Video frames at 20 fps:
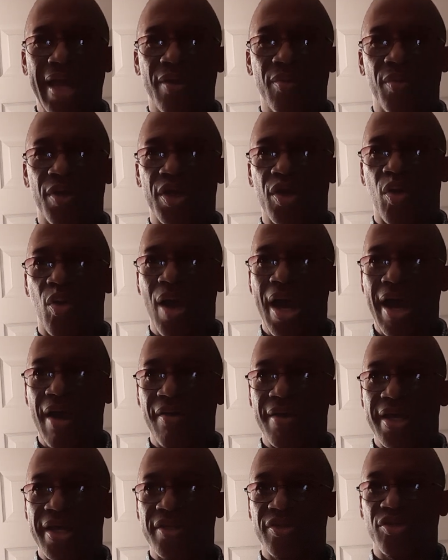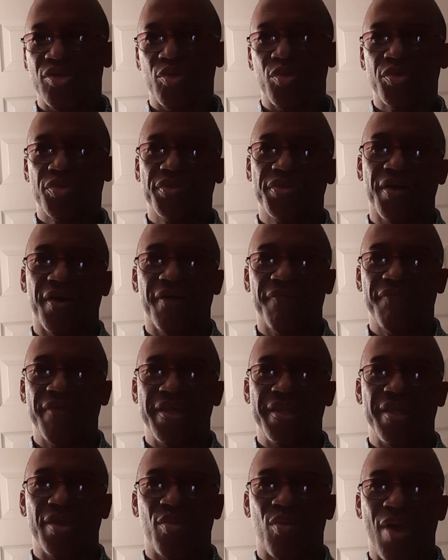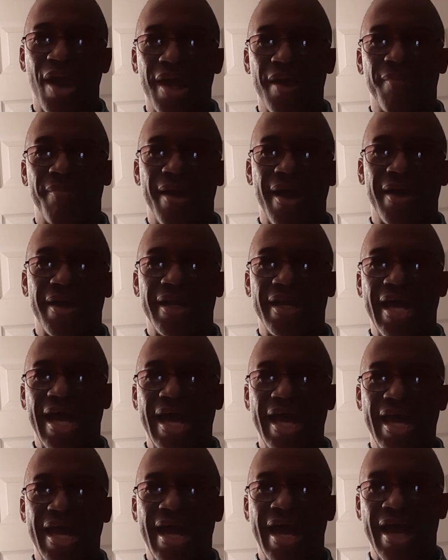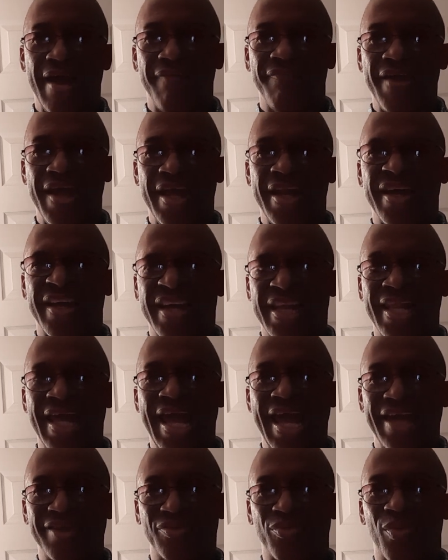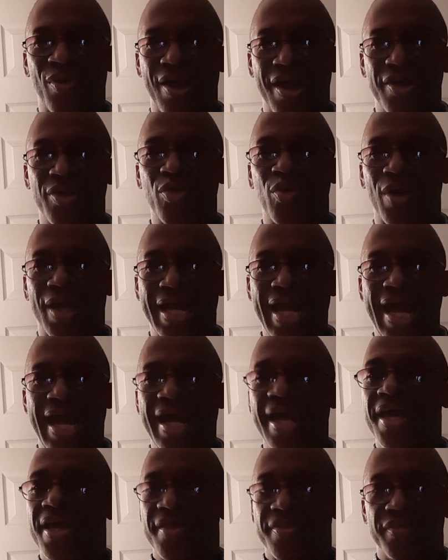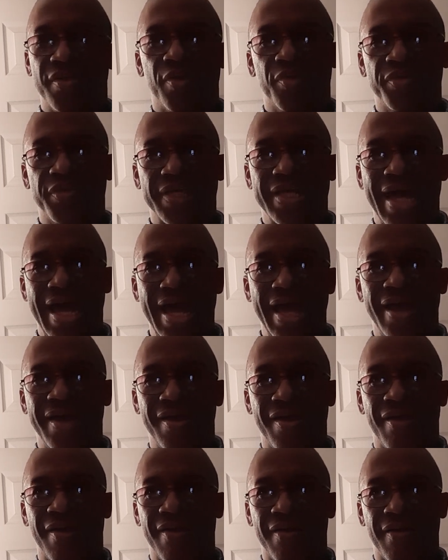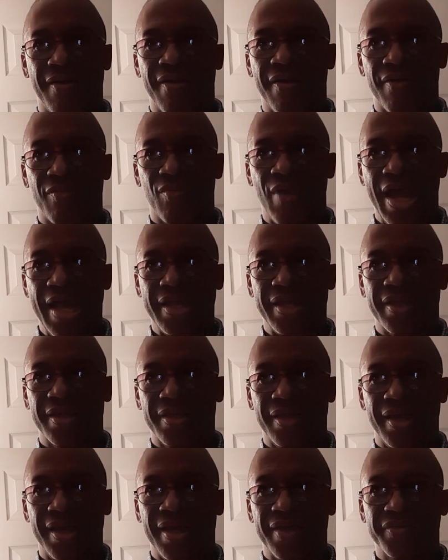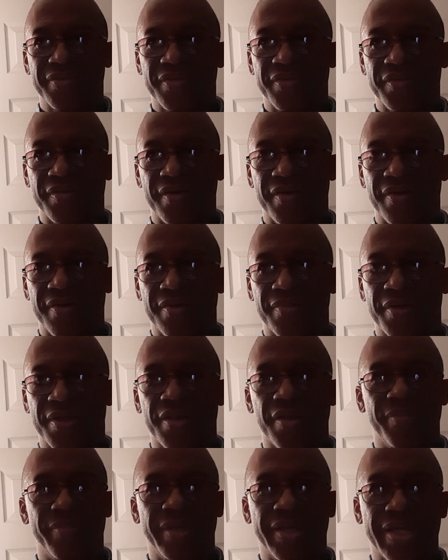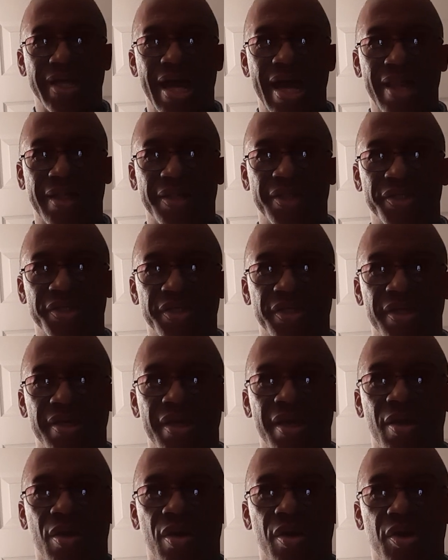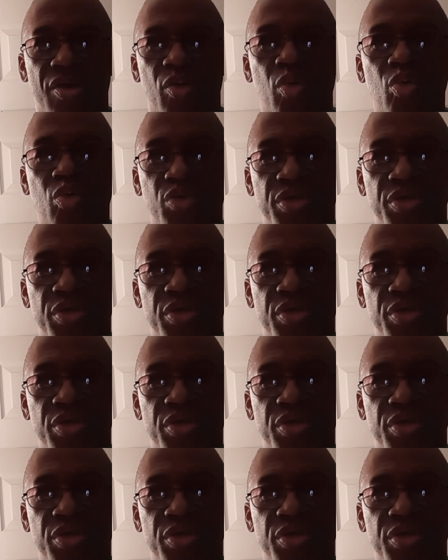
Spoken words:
would go out and do stuff and then write about it. And I've had a class where I knew a guy. There was a guy in our writing class in Columbia College who